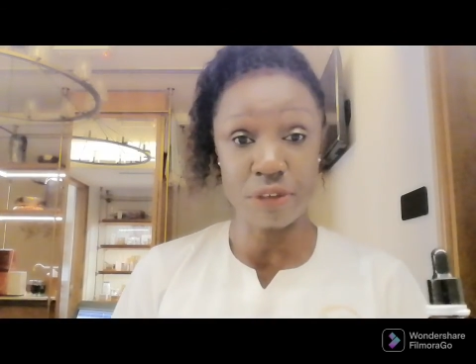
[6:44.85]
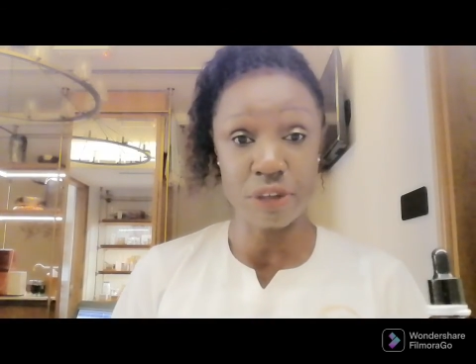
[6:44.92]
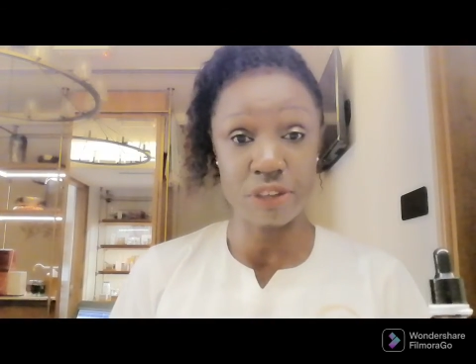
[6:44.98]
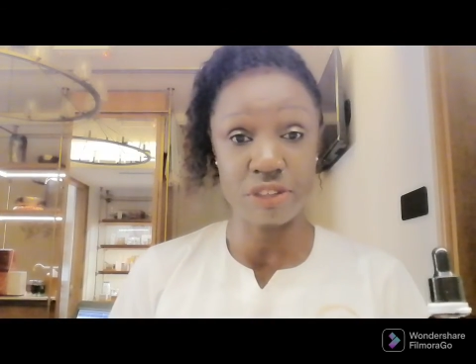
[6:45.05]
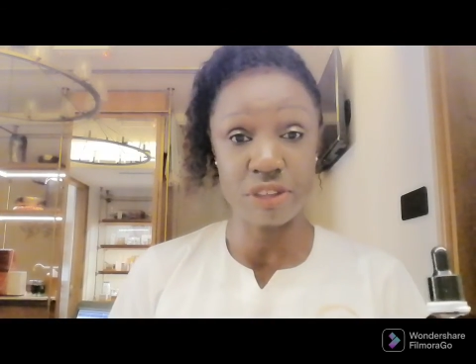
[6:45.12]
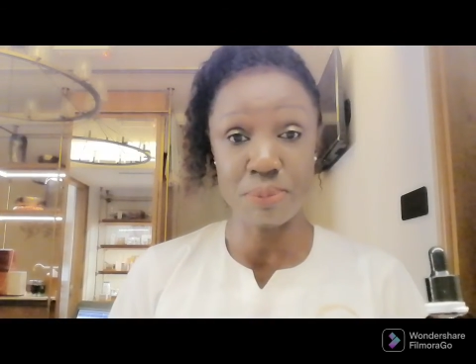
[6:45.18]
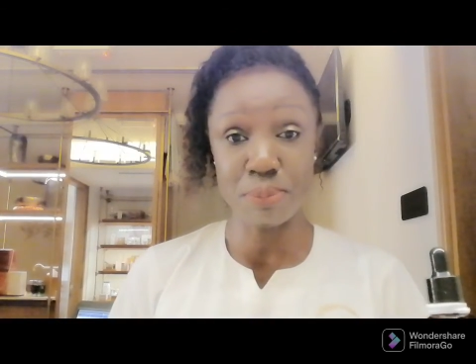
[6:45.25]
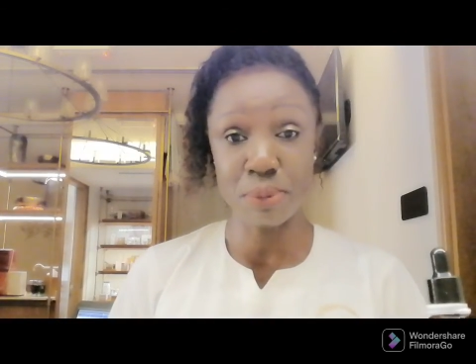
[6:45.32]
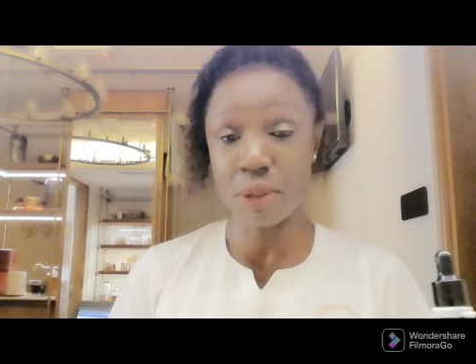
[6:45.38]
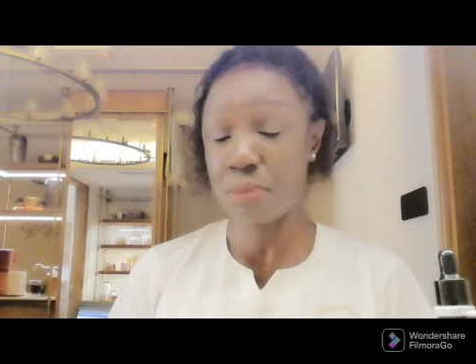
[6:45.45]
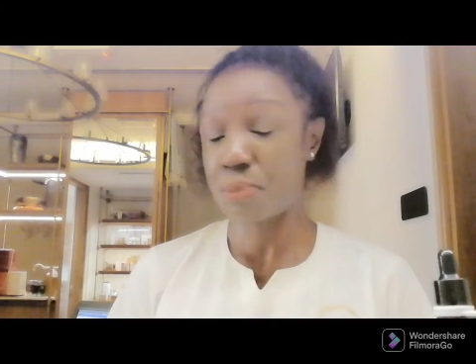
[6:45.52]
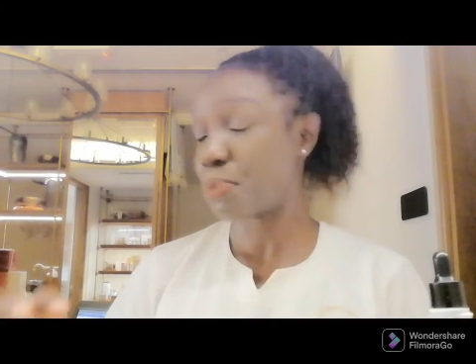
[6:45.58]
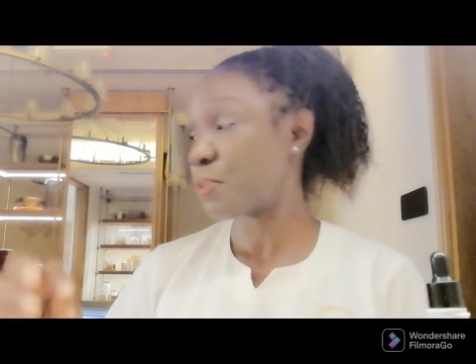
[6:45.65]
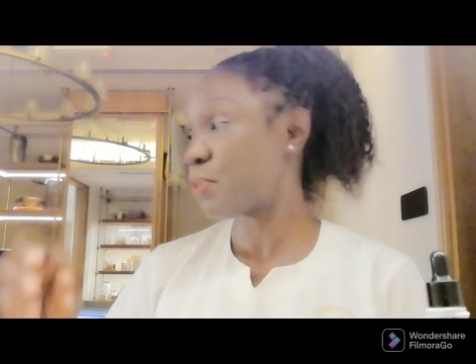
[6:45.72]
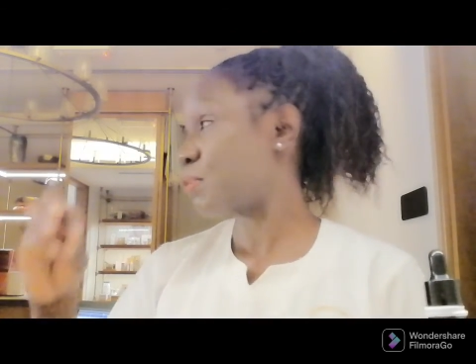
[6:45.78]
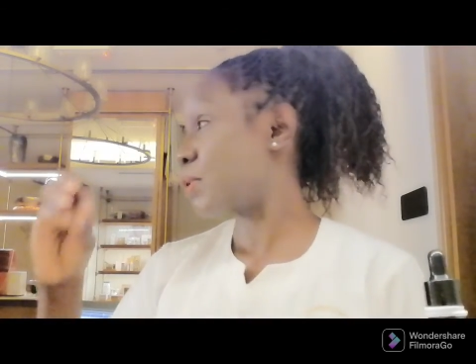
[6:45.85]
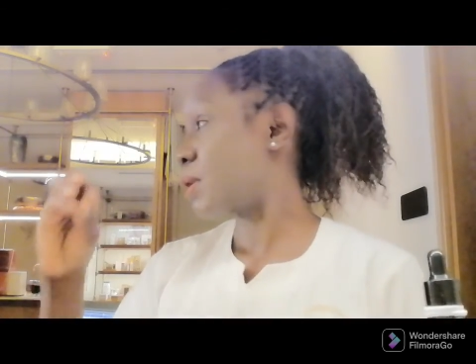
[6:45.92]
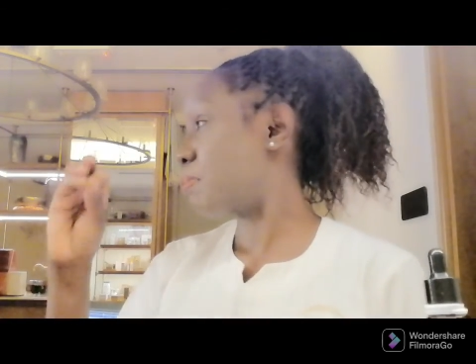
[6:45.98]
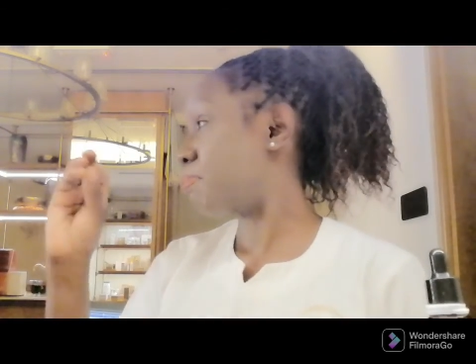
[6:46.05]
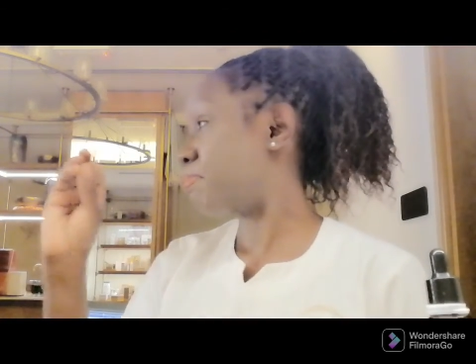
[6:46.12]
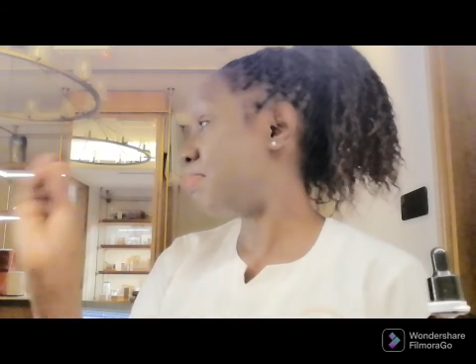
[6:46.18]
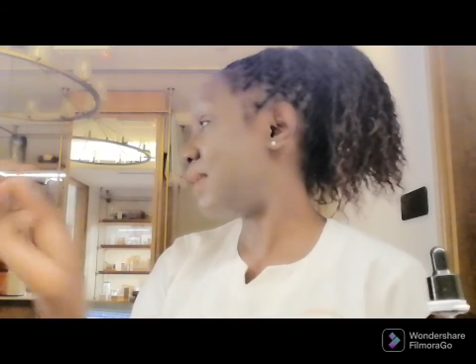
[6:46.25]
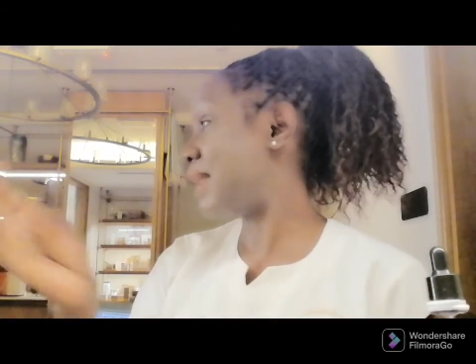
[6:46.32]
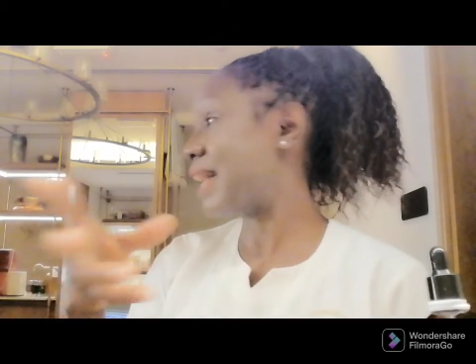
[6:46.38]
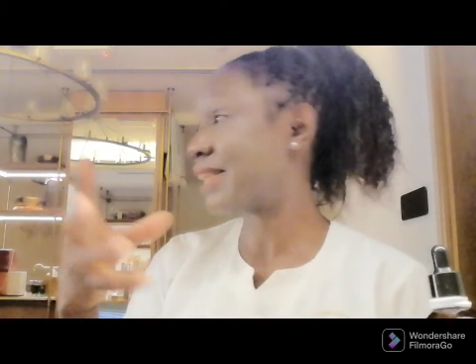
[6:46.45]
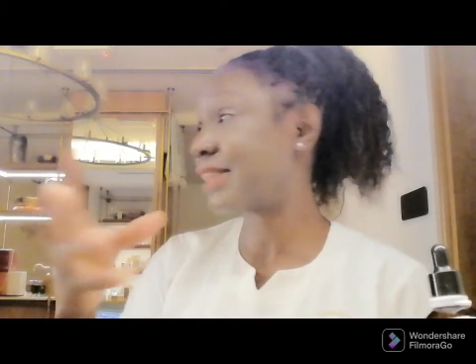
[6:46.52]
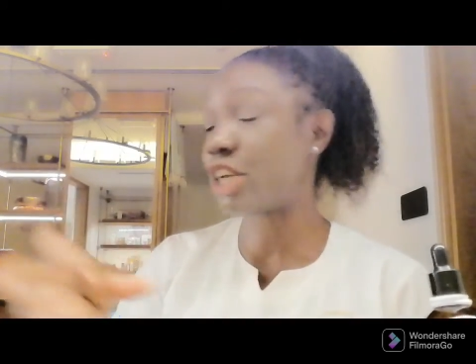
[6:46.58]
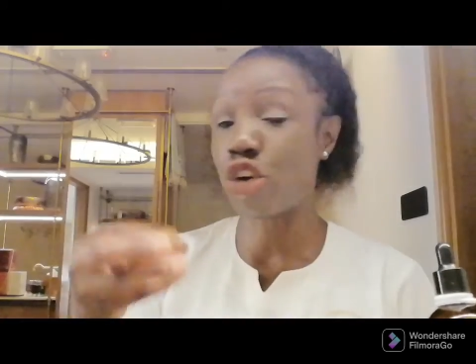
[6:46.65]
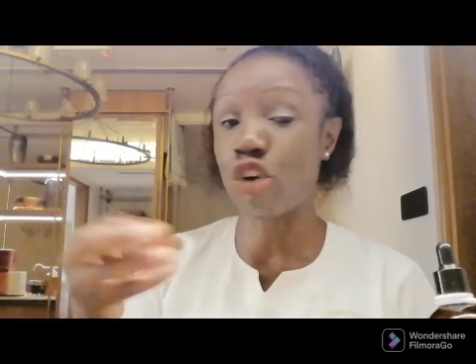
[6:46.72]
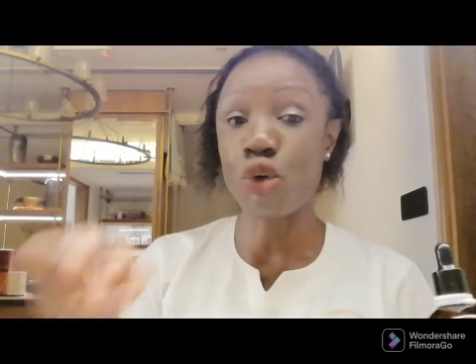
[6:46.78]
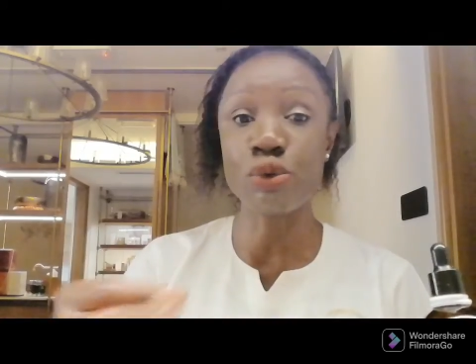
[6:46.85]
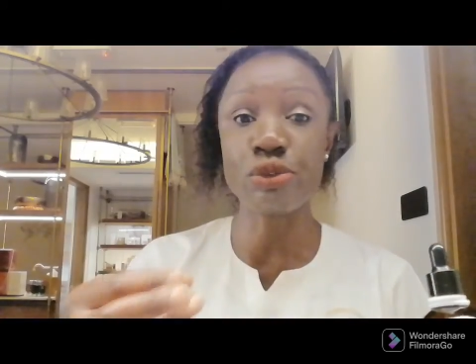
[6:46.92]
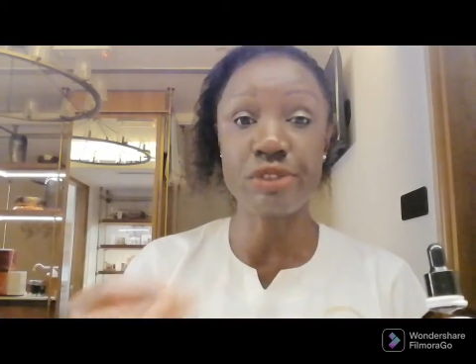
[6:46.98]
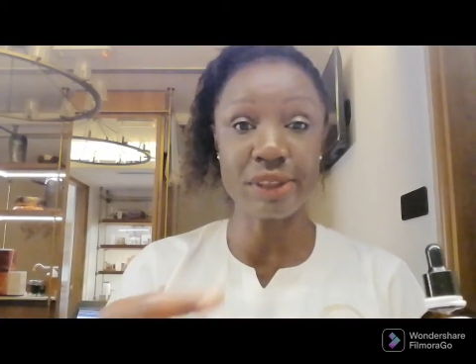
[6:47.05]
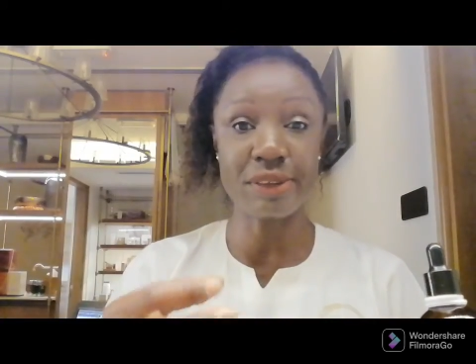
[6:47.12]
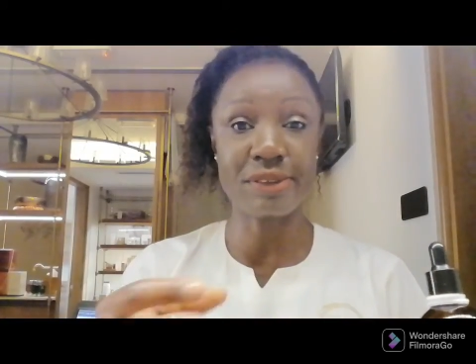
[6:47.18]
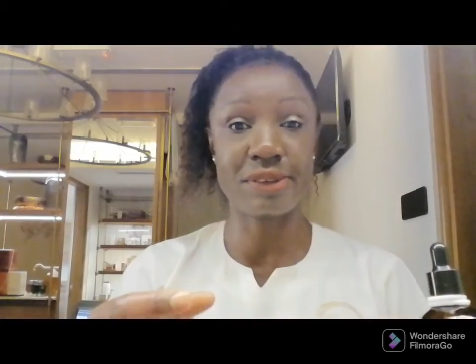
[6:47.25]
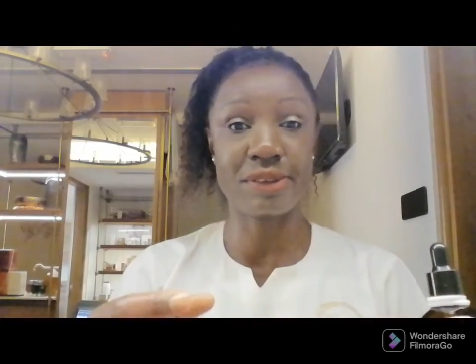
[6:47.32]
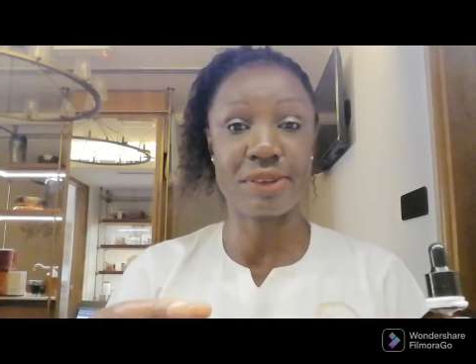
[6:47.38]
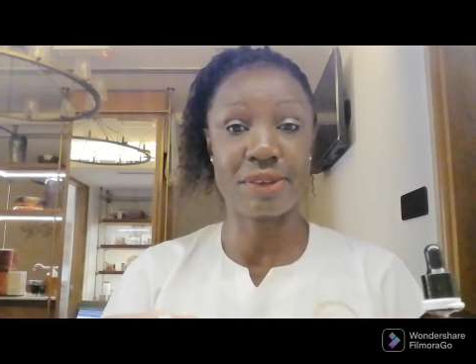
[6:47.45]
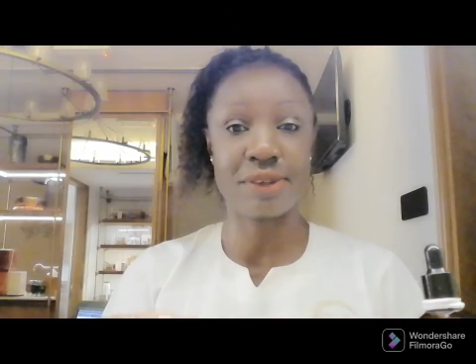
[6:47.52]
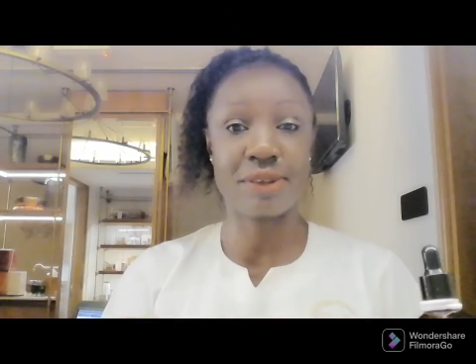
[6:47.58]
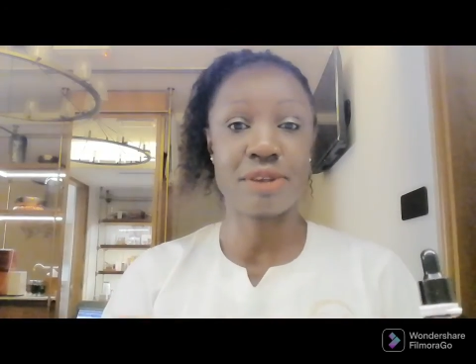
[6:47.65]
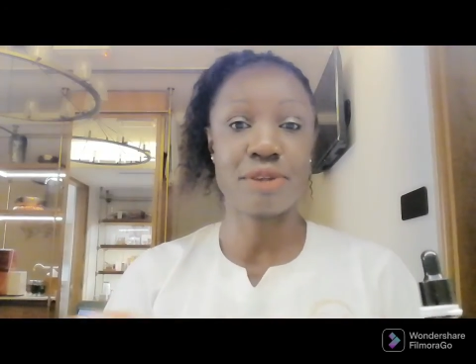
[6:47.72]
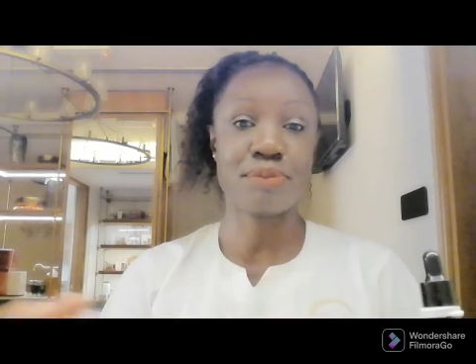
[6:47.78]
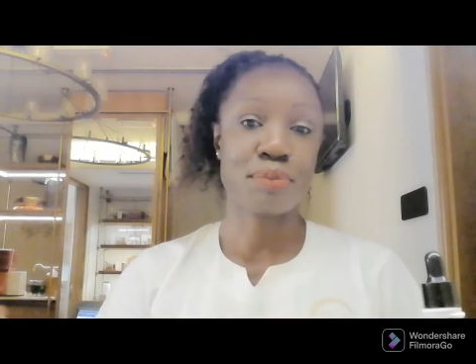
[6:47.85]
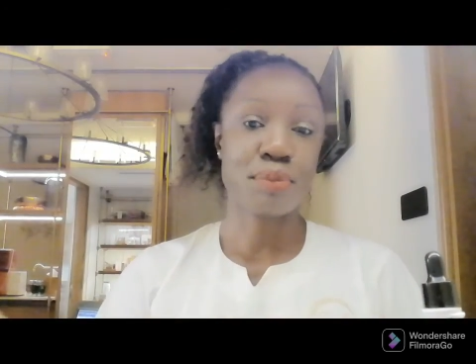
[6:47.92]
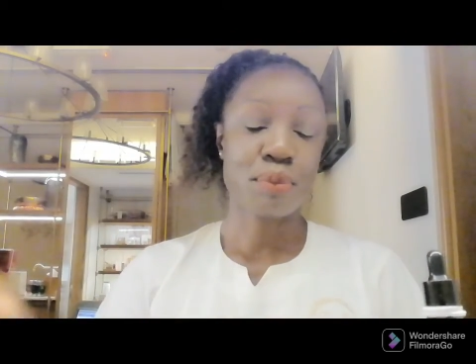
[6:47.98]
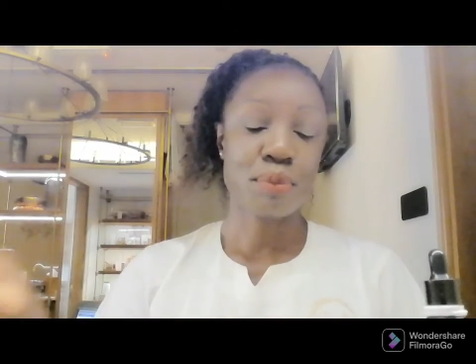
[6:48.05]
for example, pluck the roses,